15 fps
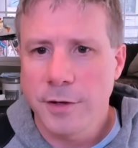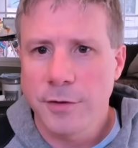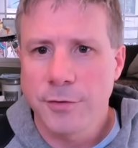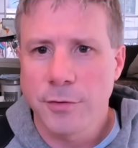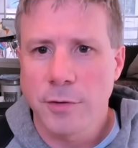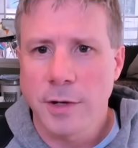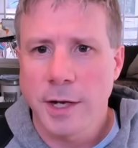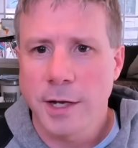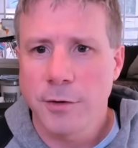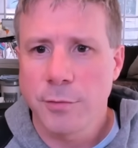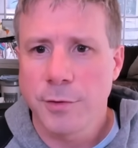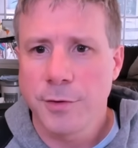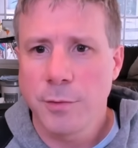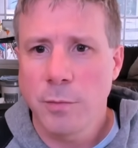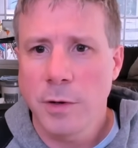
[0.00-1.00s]
Let's do Clang
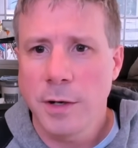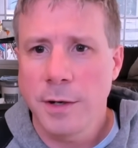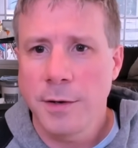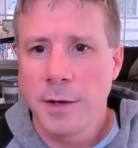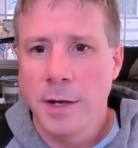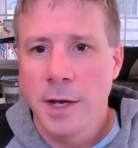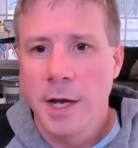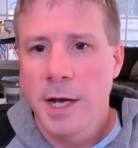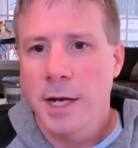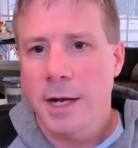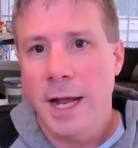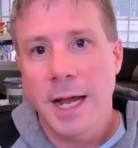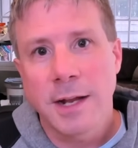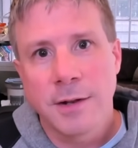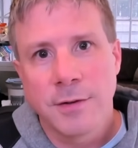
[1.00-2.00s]
21.
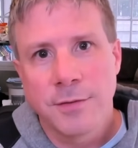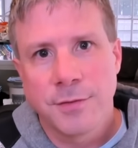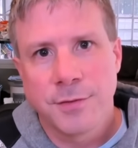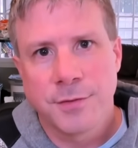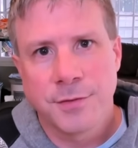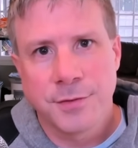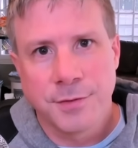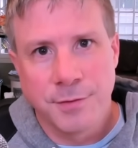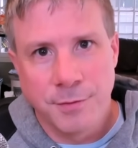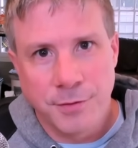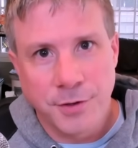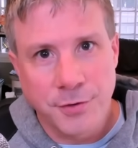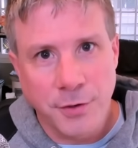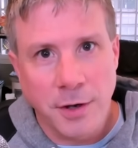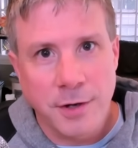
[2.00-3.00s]
Clang
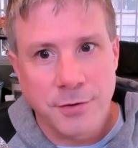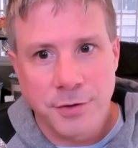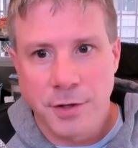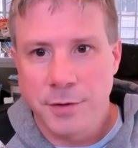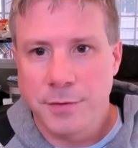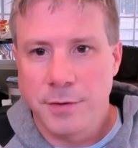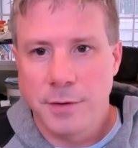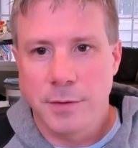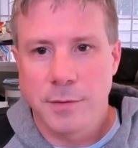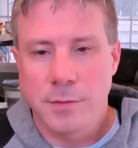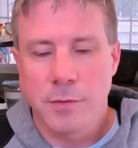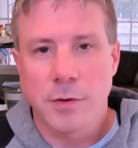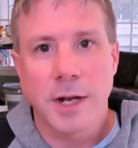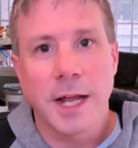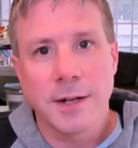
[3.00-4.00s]
decides that,
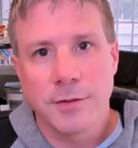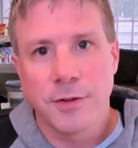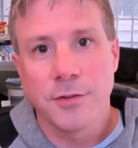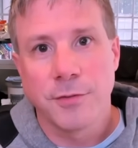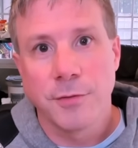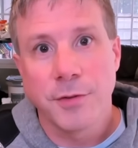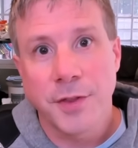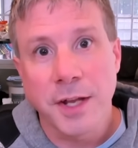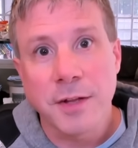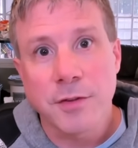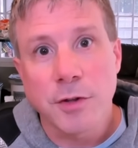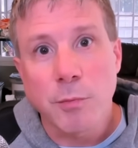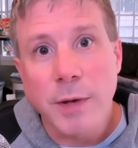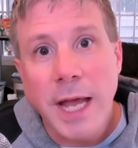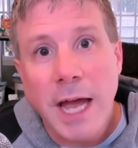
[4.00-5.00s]
or Clang doesn't think
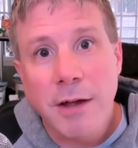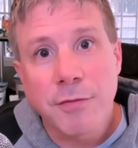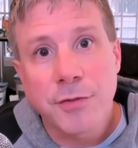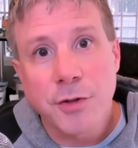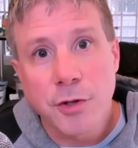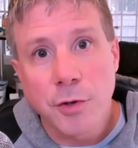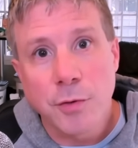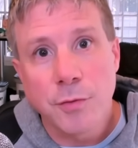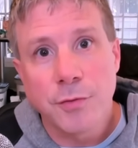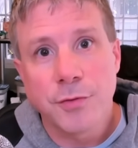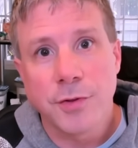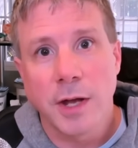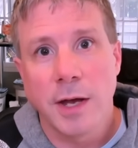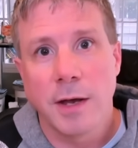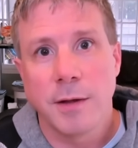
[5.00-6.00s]
that we have to use
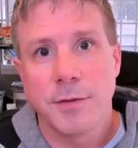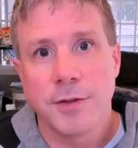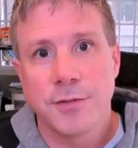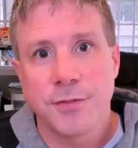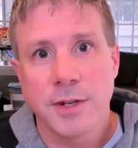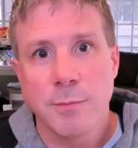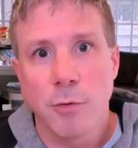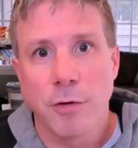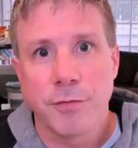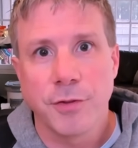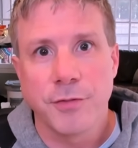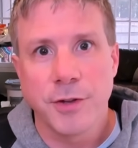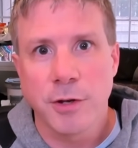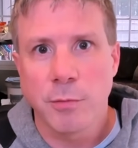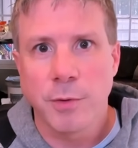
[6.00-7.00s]
this cmove to
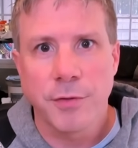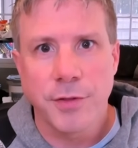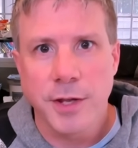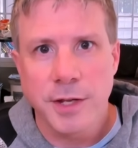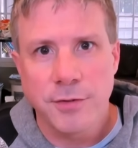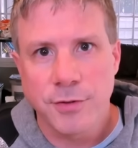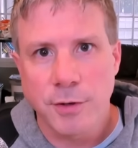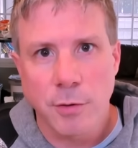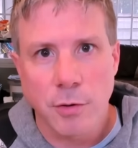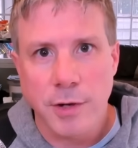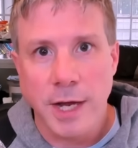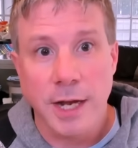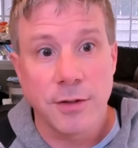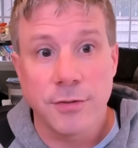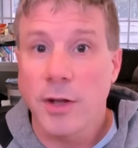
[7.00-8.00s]
deal with the 0
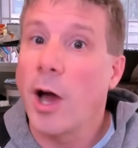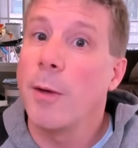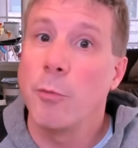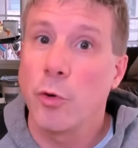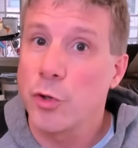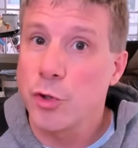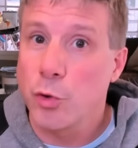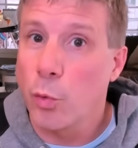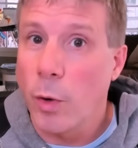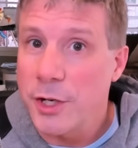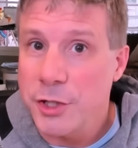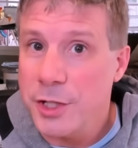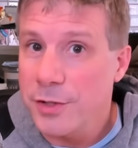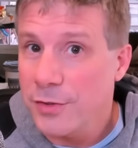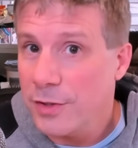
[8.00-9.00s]
case. I'm not sure why
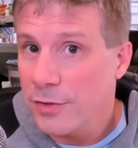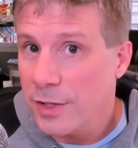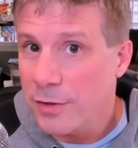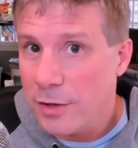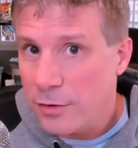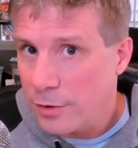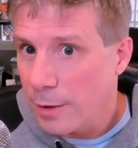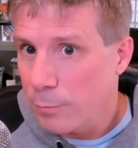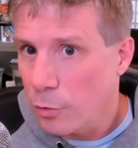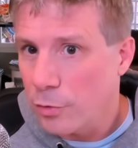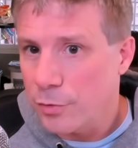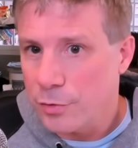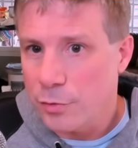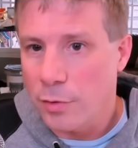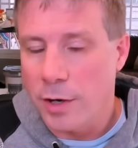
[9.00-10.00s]
GCC does. I'm
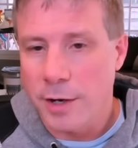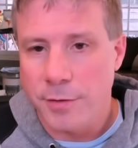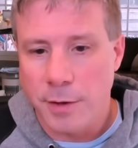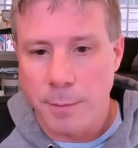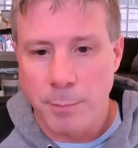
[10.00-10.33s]
not sure either.